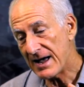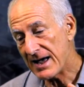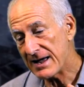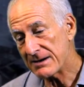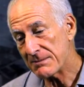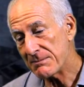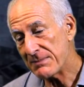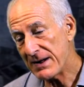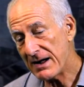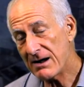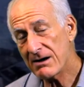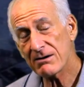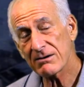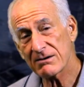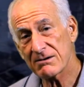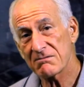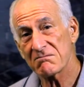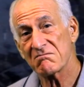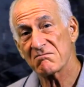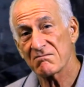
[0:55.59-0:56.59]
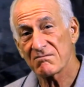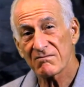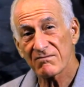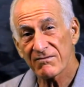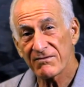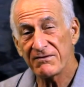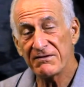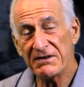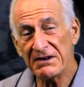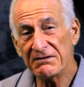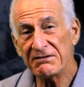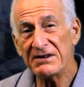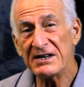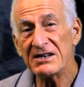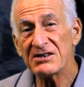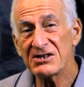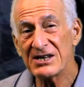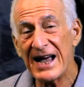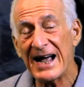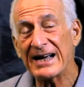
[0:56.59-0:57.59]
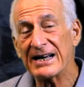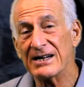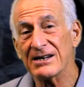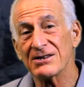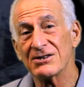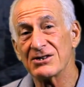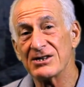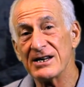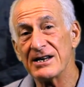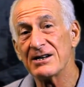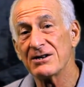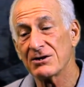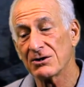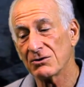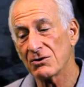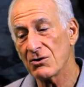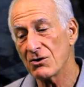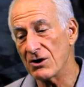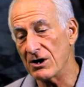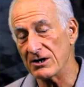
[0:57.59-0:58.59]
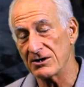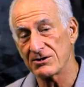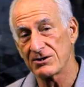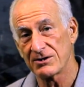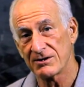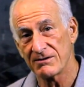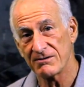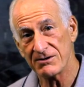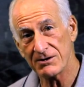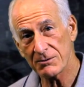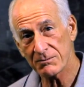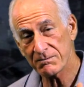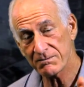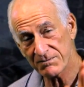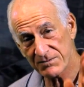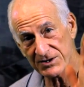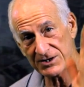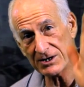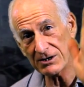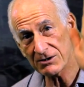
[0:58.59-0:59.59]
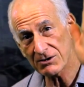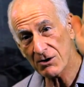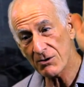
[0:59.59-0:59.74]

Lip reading: At about 50 seconds into launch, you're still